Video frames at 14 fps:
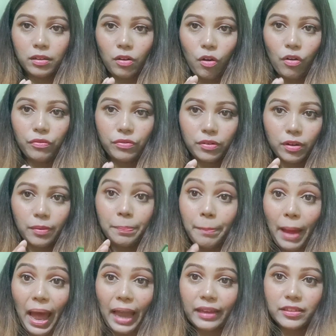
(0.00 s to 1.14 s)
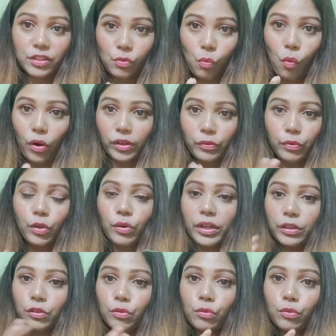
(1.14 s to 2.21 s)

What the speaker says: of packs what you can